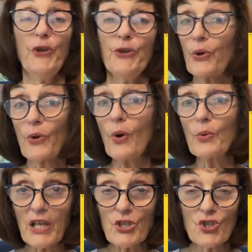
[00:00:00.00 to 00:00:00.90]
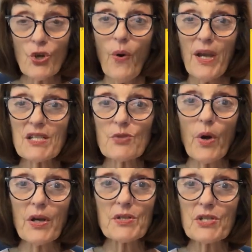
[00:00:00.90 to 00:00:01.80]
Your only choice
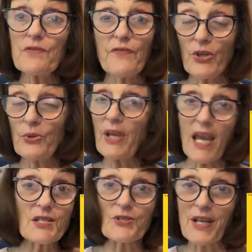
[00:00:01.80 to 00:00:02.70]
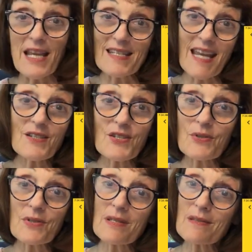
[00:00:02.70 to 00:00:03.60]
was to view yesterday's
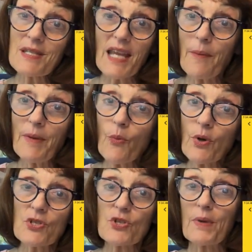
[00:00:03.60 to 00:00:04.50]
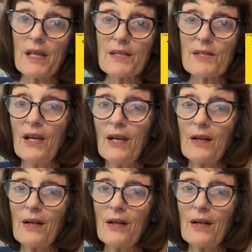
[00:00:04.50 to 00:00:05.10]
answers and see how many words you missed,